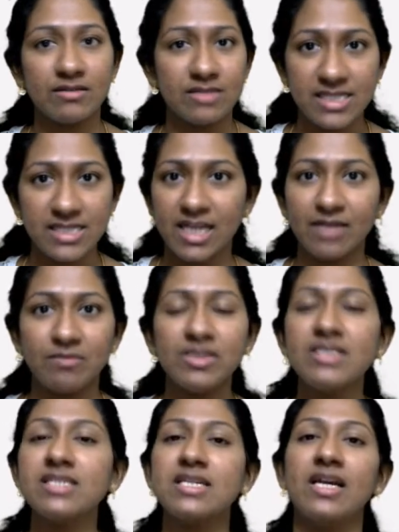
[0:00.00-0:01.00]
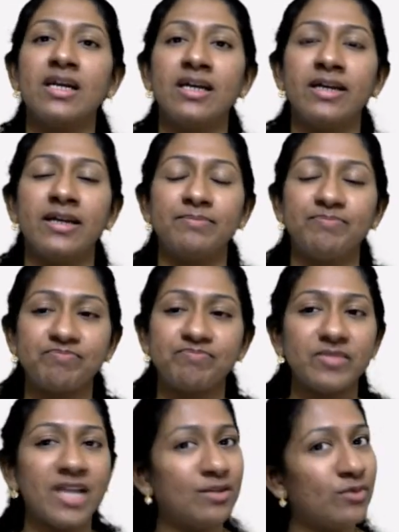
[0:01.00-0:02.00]
statements, I
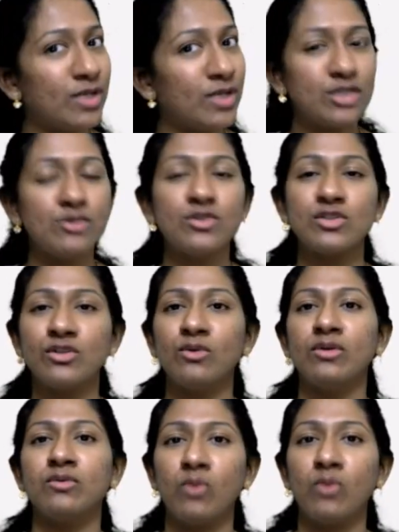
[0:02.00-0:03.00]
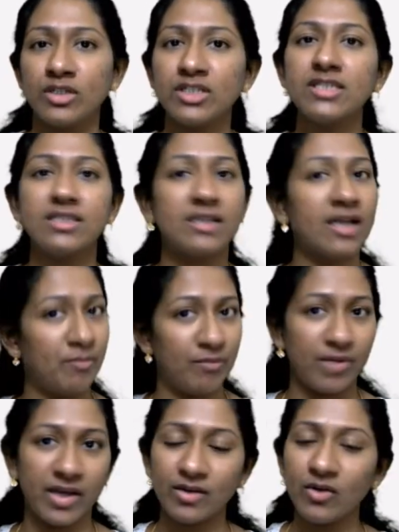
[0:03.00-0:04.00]
advise you to go and watch it and come
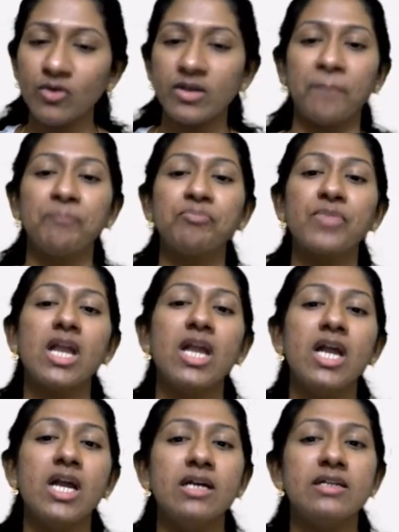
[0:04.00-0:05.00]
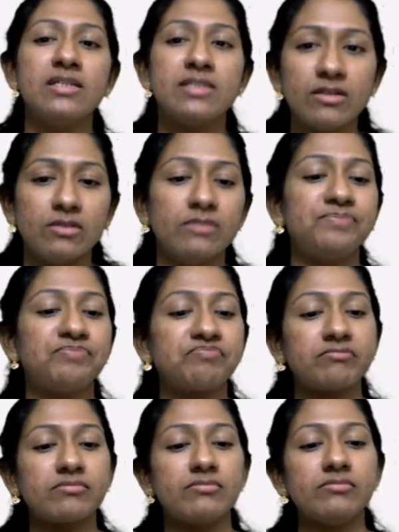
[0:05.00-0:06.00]
back. Okay. So
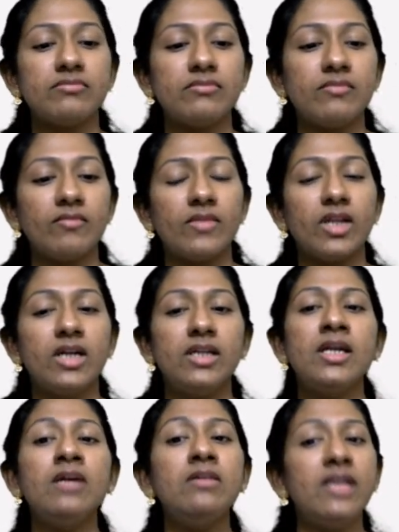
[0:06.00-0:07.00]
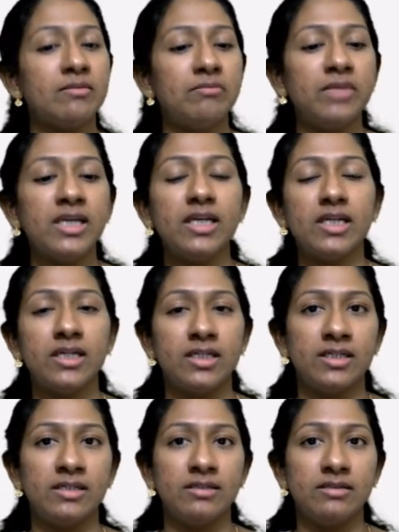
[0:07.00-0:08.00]
now let me
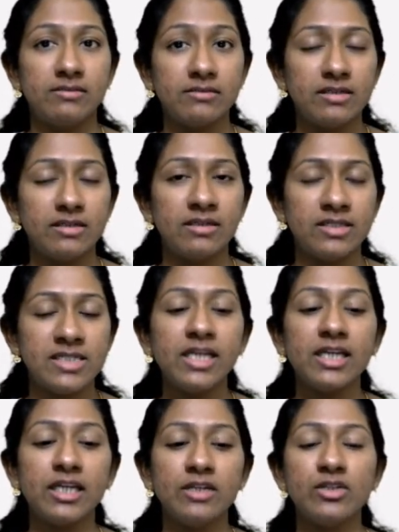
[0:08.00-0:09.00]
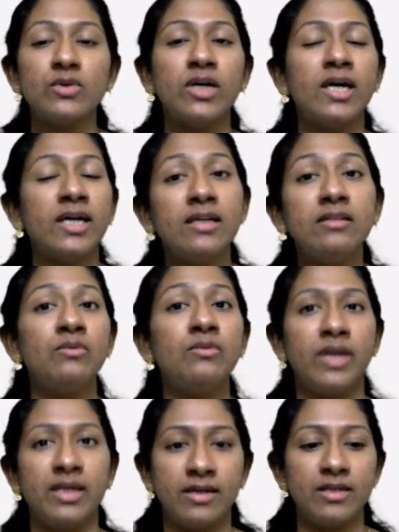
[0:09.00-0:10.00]
take you to another
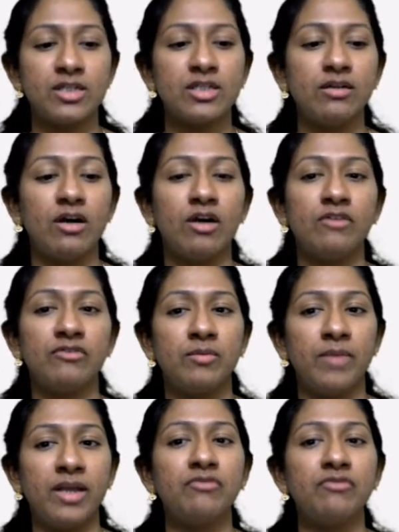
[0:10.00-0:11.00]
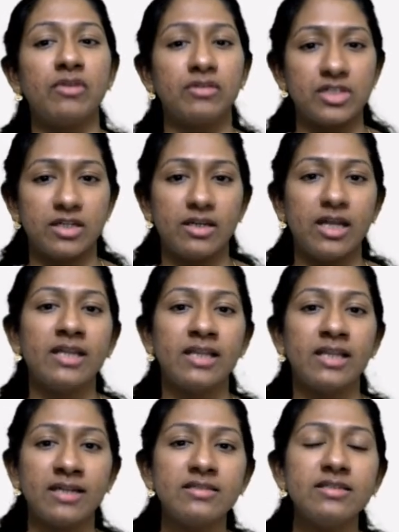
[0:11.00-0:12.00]
variation of the main function,
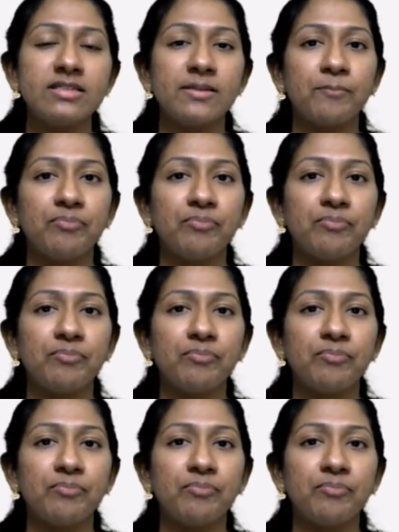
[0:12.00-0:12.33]
and that is